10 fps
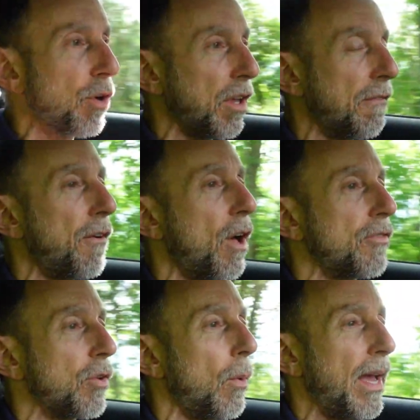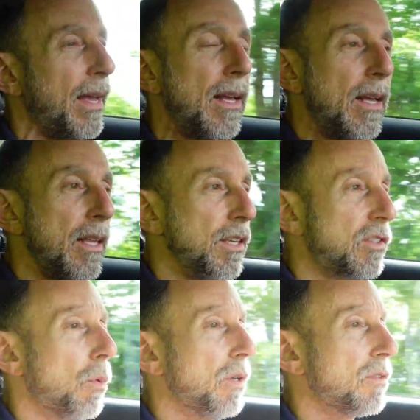really falls away.
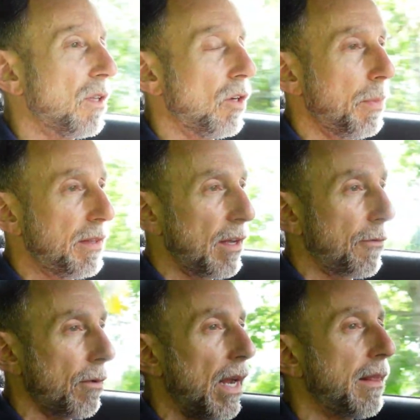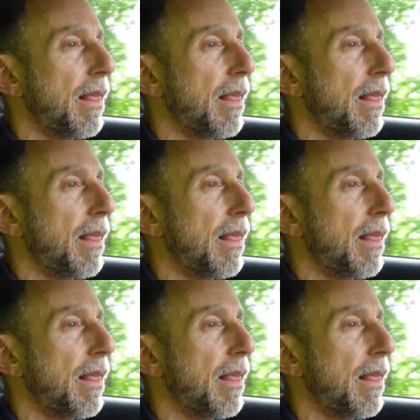This one's a little bit different, right?